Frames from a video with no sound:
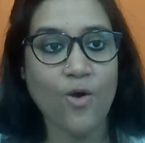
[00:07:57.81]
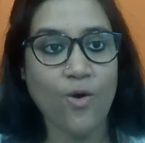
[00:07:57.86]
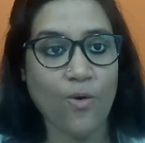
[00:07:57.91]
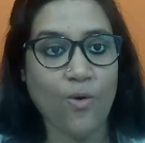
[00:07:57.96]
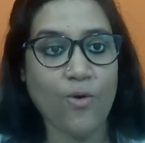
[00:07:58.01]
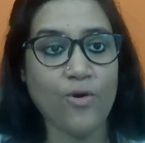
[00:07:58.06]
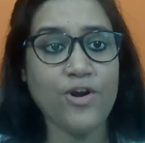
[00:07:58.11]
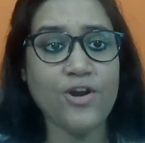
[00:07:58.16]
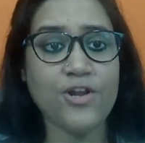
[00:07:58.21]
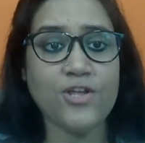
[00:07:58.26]

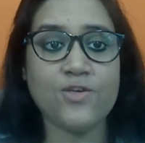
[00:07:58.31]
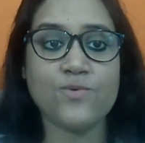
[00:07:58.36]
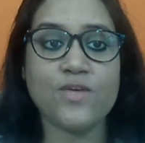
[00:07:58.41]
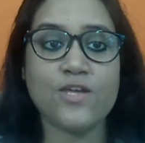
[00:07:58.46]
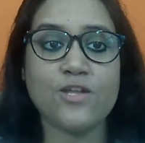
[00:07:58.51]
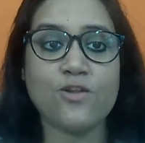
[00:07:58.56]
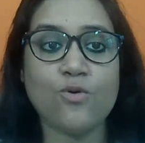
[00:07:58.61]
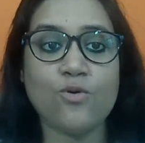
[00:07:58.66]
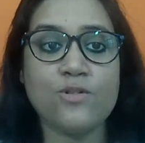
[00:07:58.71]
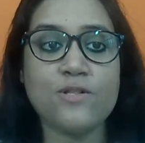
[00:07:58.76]
or you
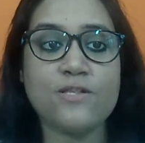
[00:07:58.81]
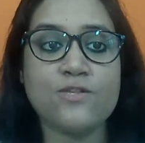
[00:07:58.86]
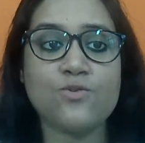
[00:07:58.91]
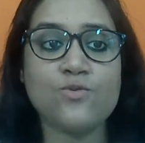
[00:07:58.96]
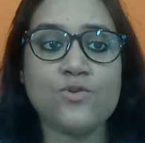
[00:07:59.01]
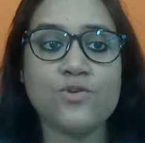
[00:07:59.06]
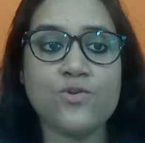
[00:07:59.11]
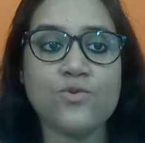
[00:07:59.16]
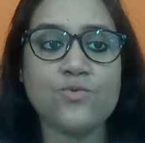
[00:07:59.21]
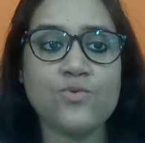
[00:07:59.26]
can also
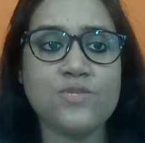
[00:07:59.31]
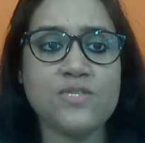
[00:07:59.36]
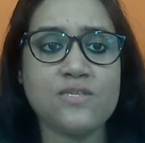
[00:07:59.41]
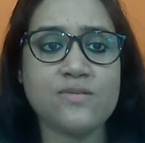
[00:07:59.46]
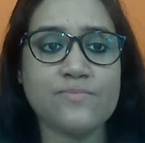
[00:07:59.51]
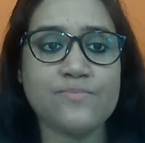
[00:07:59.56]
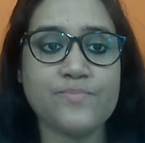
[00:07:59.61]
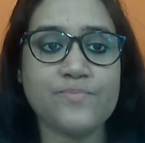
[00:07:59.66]
use